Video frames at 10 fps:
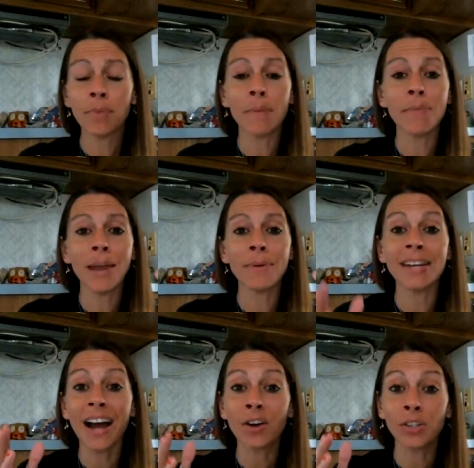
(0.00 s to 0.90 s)
but
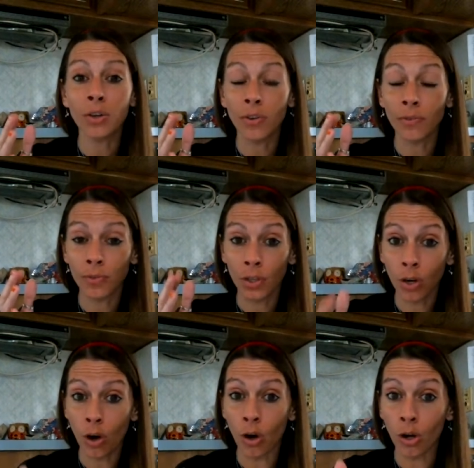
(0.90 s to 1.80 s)
maybe now you have
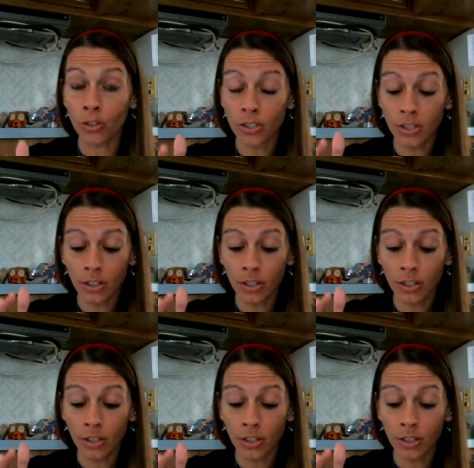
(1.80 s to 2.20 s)
called,